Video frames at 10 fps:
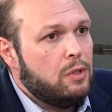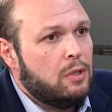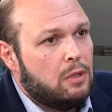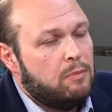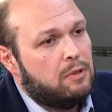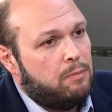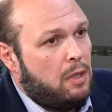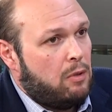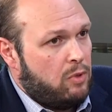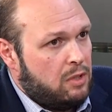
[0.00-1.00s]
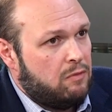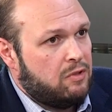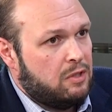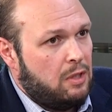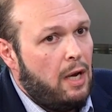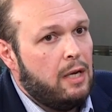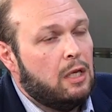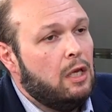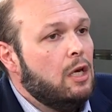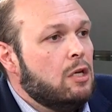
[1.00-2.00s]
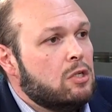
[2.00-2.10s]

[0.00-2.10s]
terms upon the rest of society